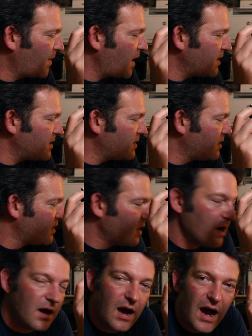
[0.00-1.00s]
But
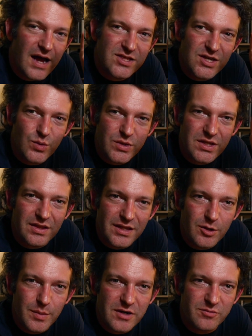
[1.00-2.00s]
I think with a
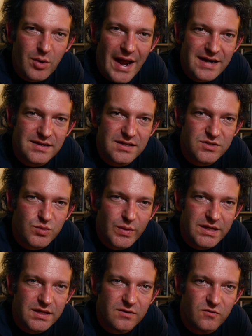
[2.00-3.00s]
little bit of practice,
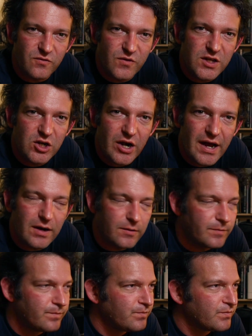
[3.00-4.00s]
we can figure
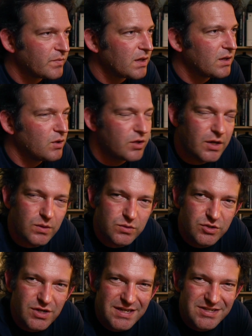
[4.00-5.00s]
out you know
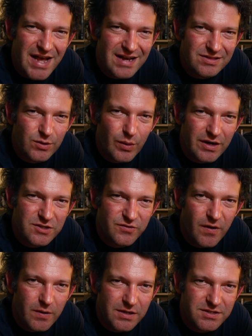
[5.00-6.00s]
exactly where it's
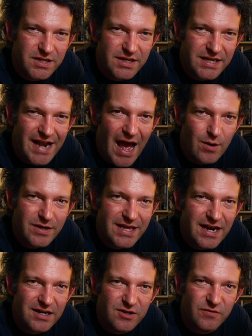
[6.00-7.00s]
focusing and how to
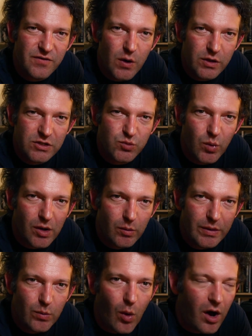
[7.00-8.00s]
get it to focus
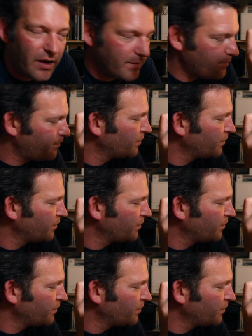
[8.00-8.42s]
where we want.